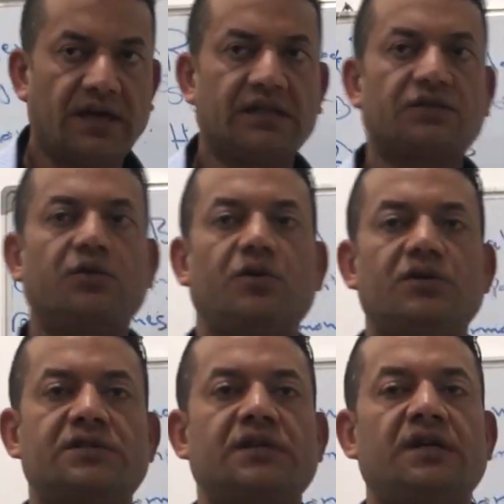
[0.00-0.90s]
and
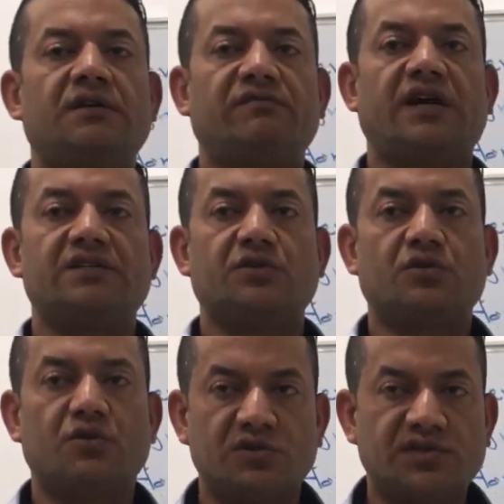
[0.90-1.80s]
cause
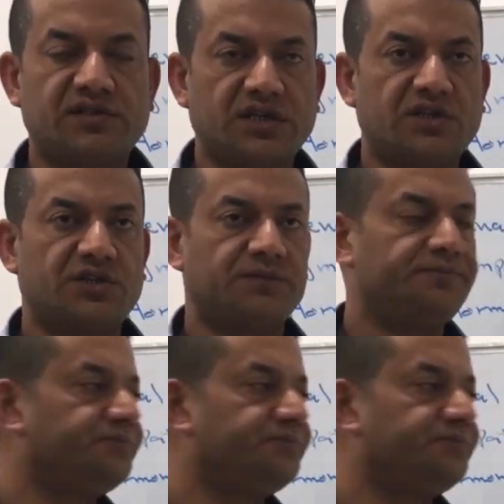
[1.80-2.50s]
vasoconstriction.